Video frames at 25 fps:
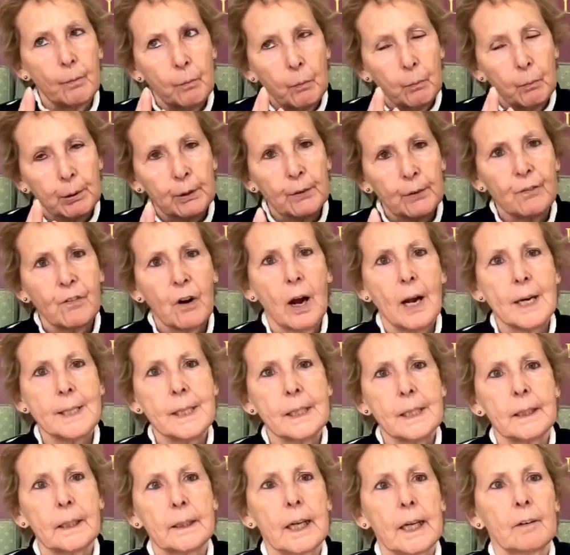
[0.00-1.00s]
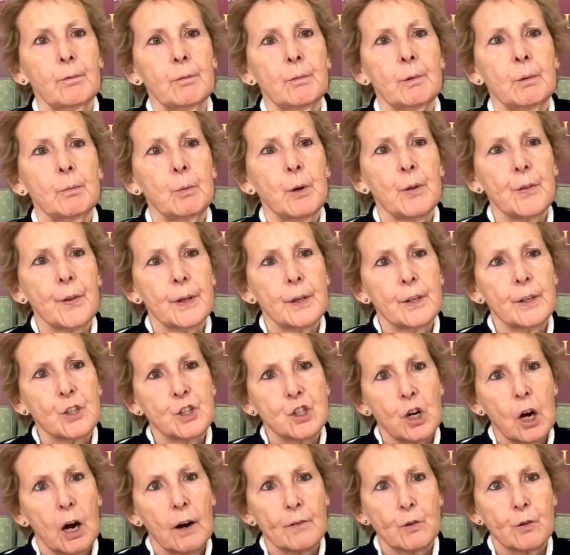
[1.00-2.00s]
providing the government with a
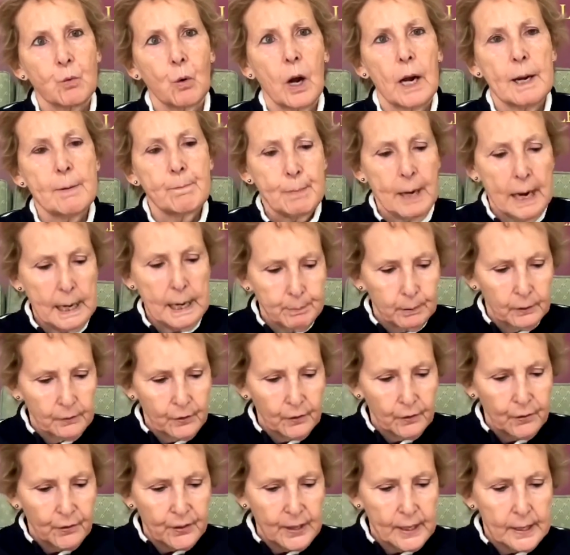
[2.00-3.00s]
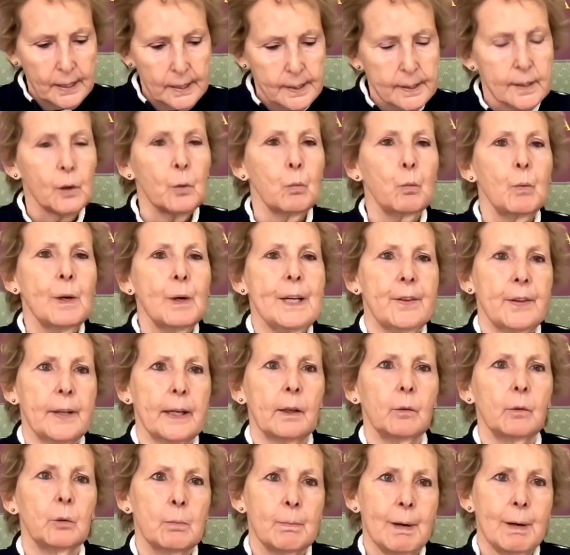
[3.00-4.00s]
draft white paper of the things that we
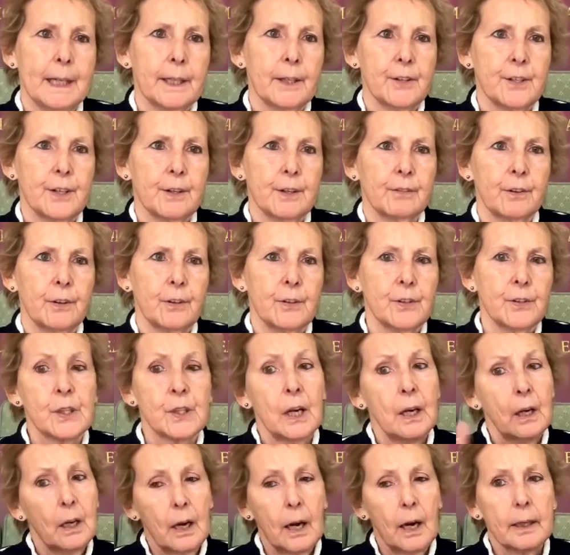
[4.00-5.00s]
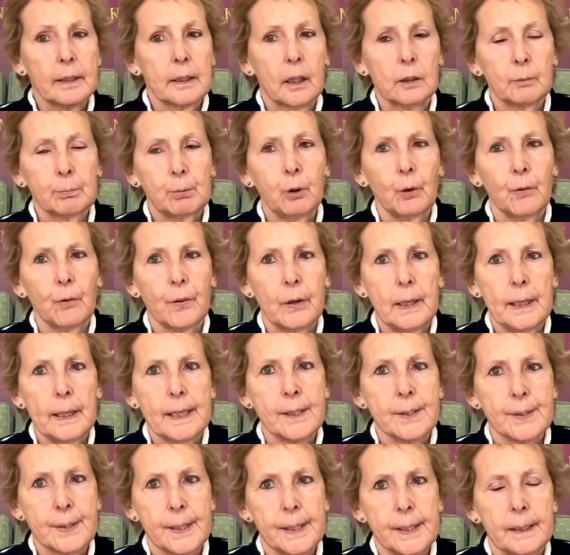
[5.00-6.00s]
think will make a difference. And I'll put the
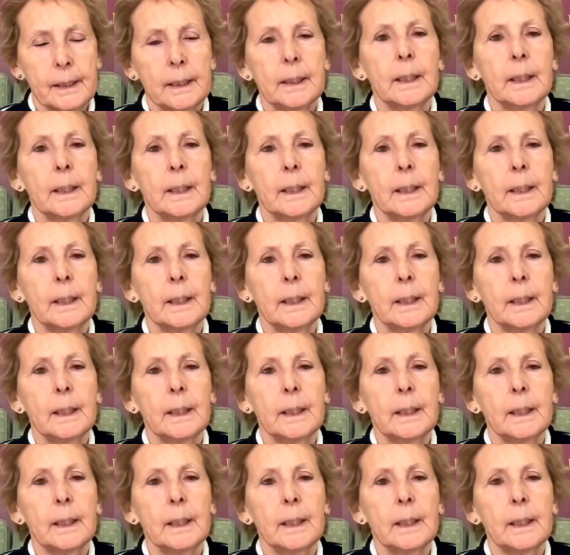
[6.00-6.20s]
links in